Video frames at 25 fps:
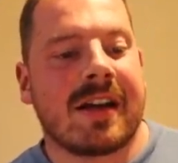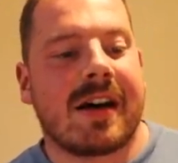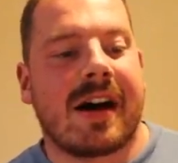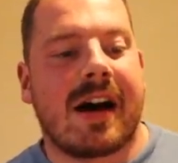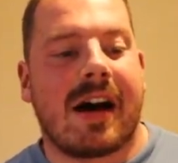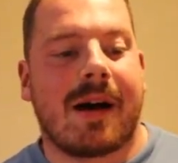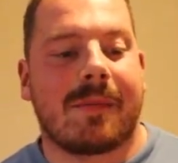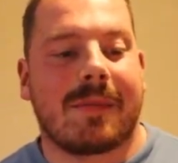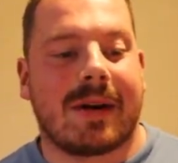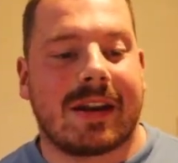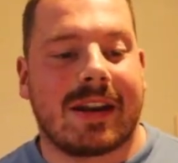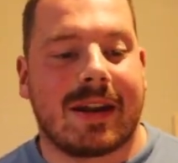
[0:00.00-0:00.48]

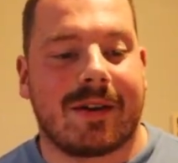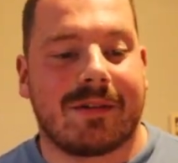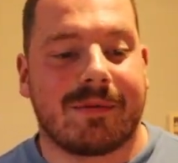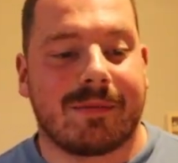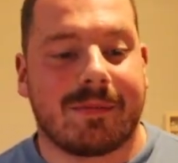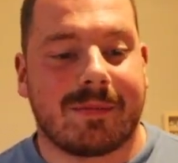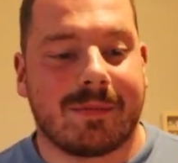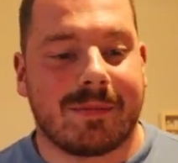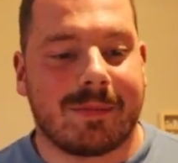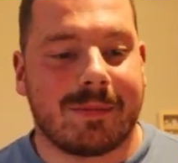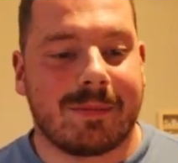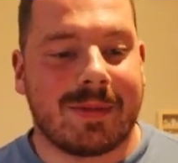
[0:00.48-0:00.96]
And
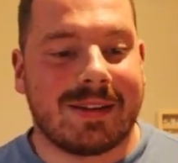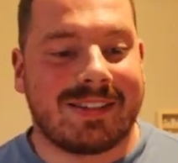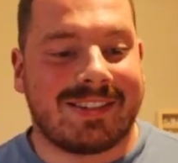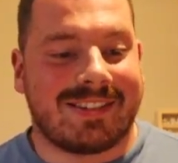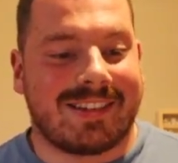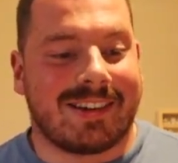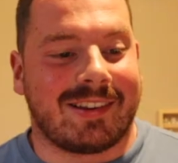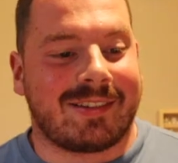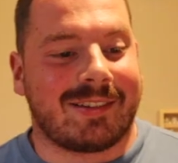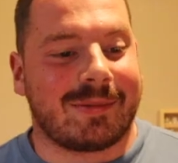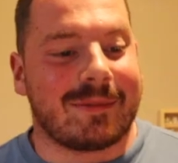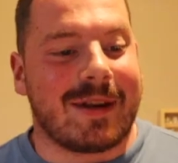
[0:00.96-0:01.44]
then
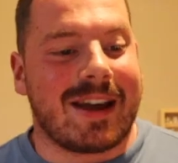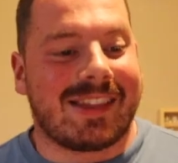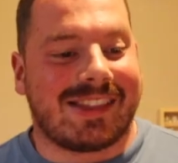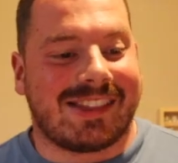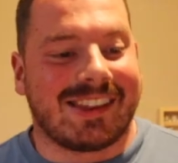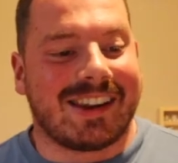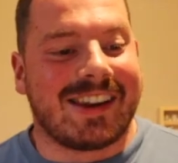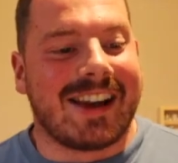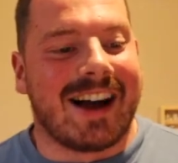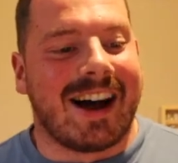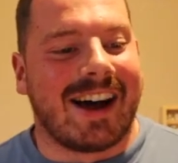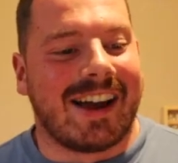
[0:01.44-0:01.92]
Mr. Smith
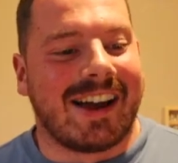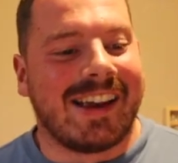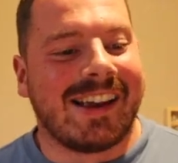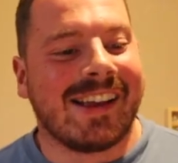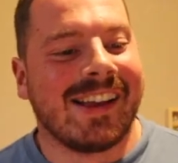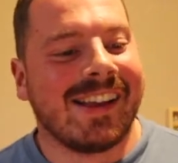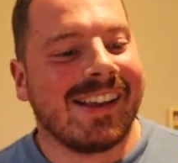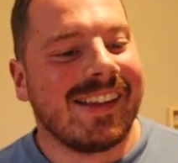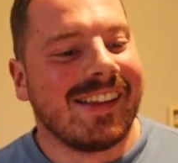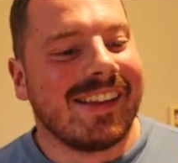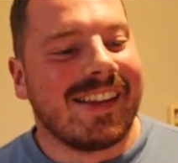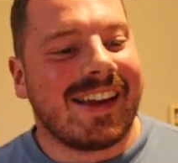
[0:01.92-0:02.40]
and I
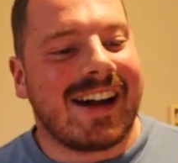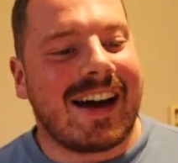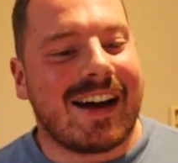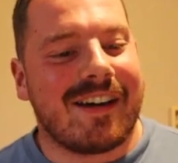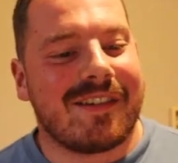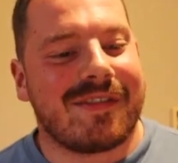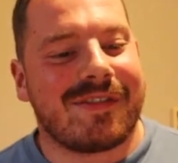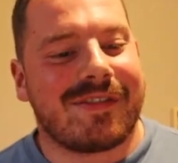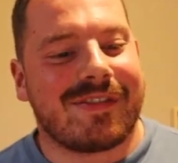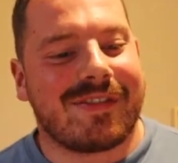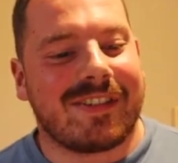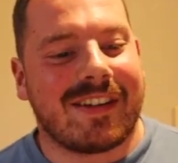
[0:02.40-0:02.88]

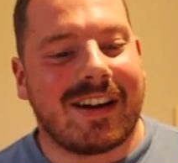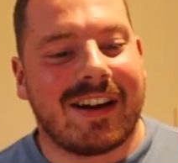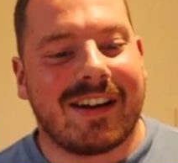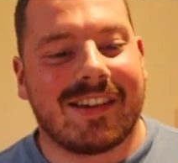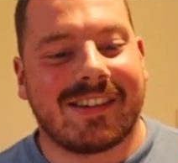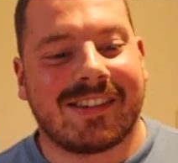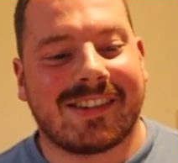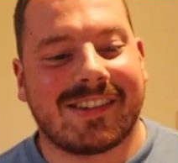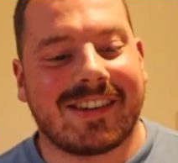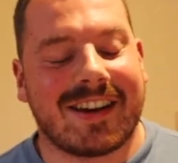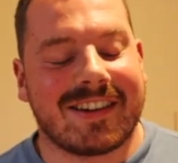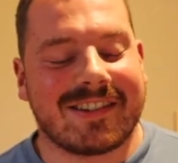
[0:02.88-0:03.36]

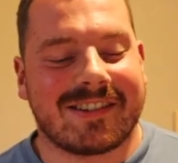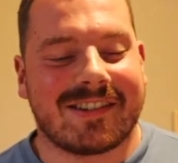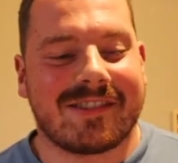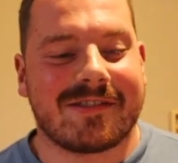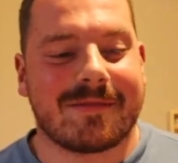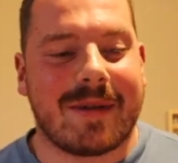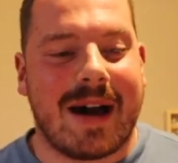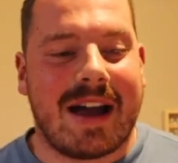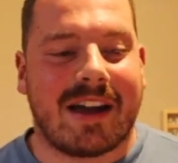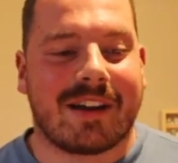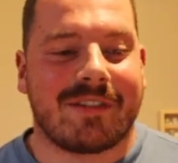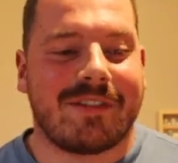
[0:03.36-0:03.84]
have such a
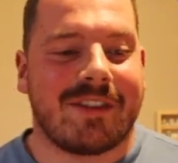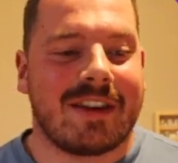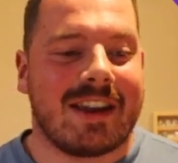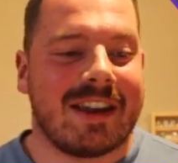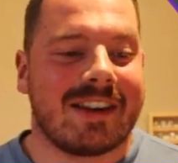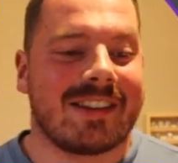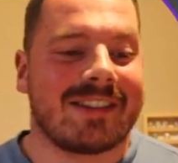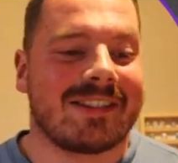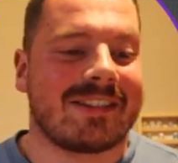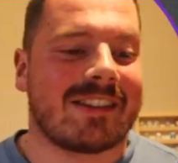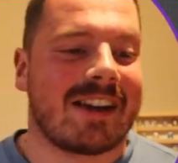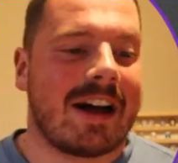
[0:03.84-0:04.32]
dramatic
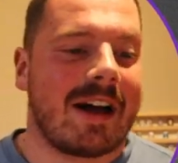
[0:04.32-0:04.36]
finish.